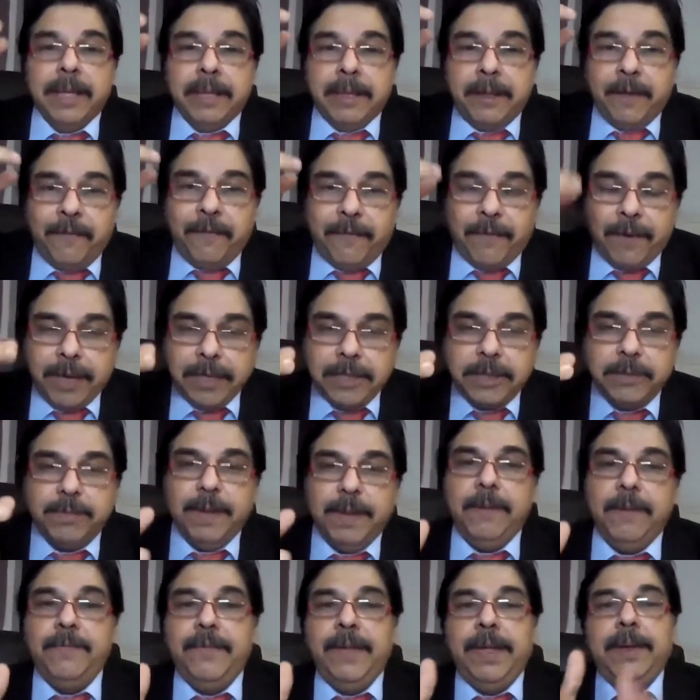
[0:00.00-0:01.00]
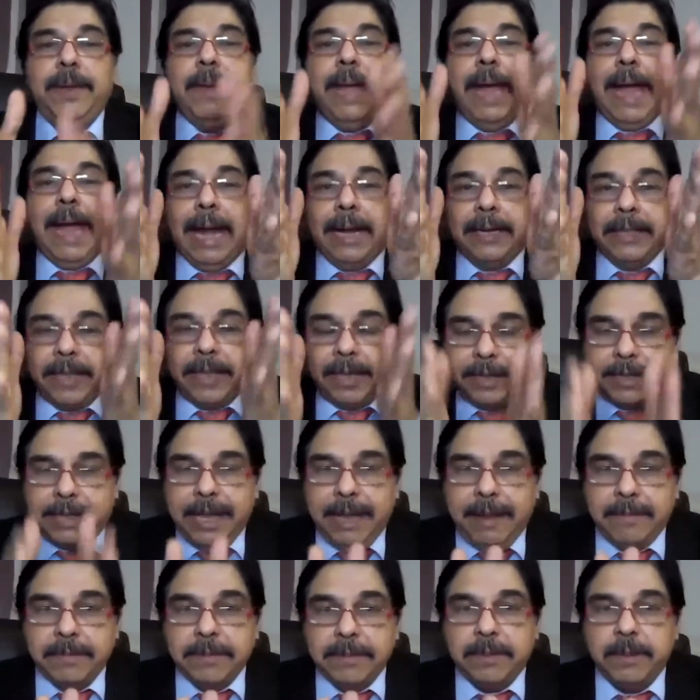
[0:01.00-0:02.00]
The first wave, we had the
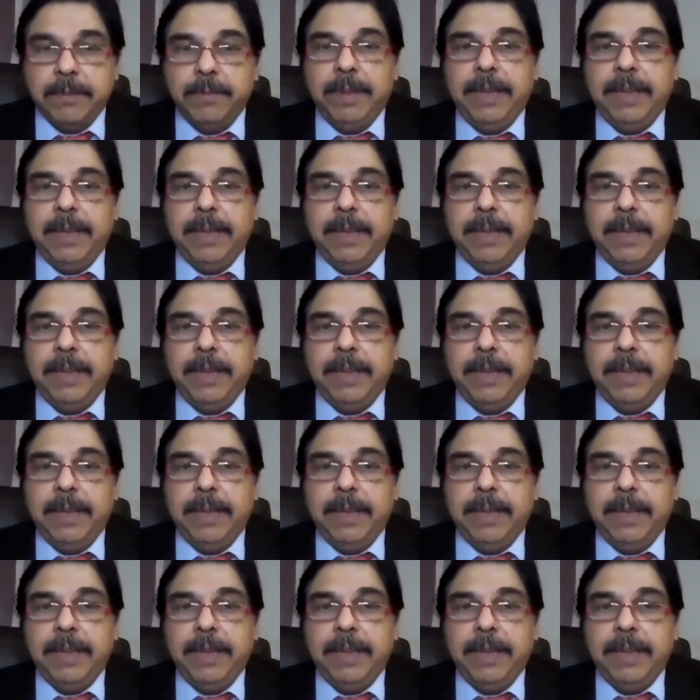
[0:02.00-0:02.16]
teams,